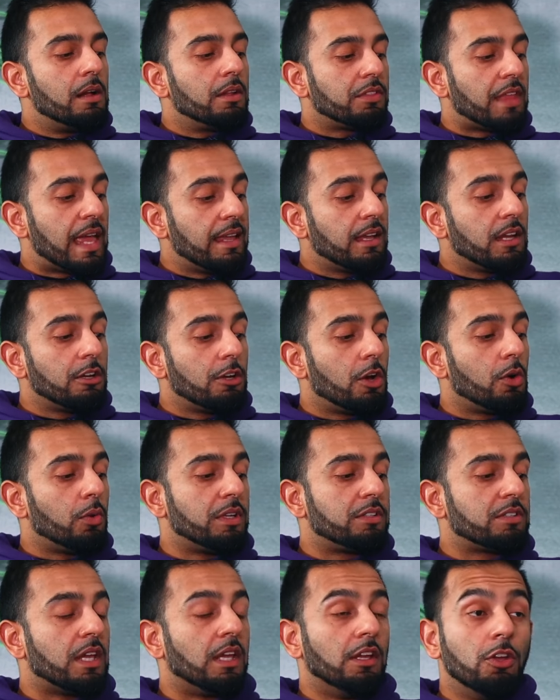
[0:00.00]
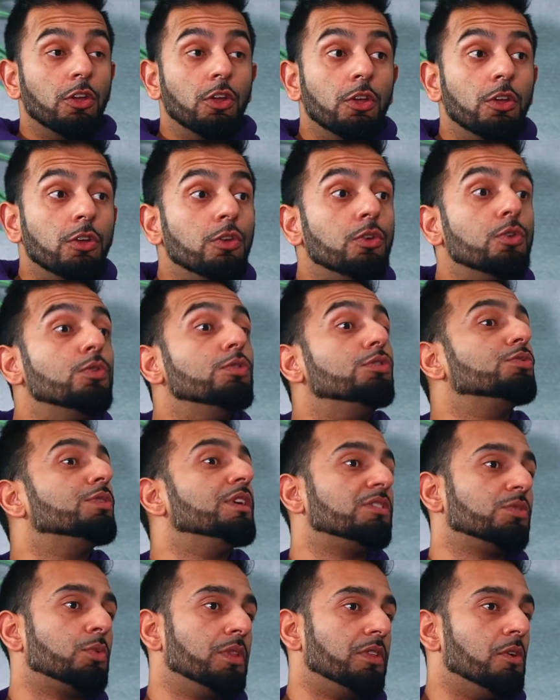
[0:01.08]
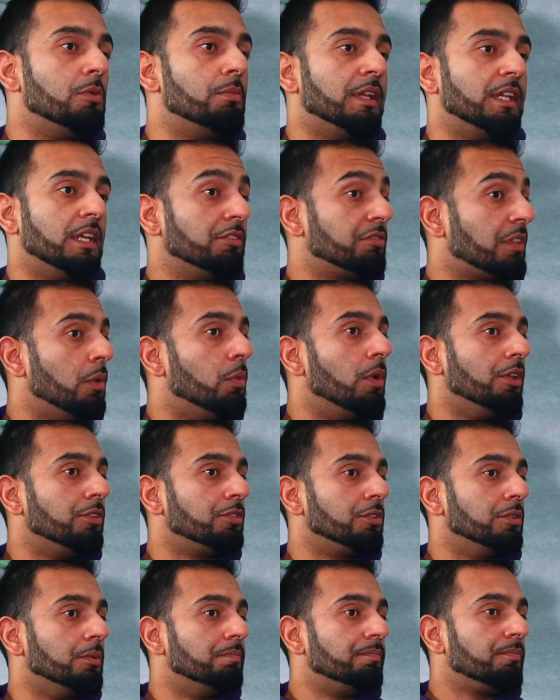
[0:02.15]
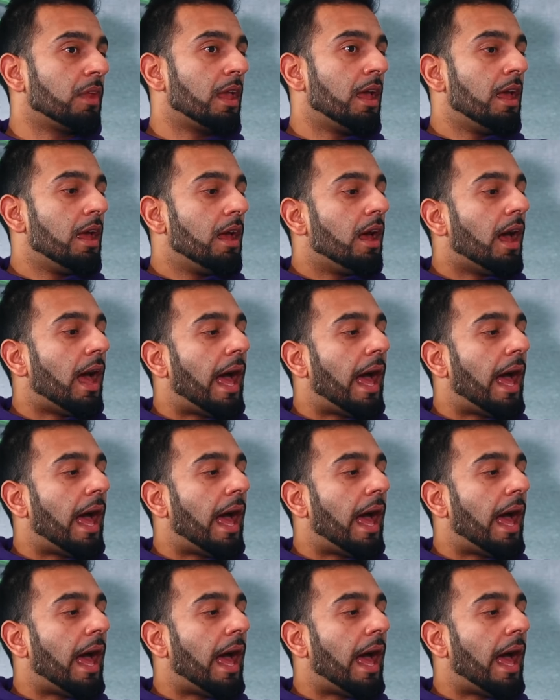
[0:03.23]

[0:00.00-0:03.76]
They can go and take huge risk with your money if they want to. Yes.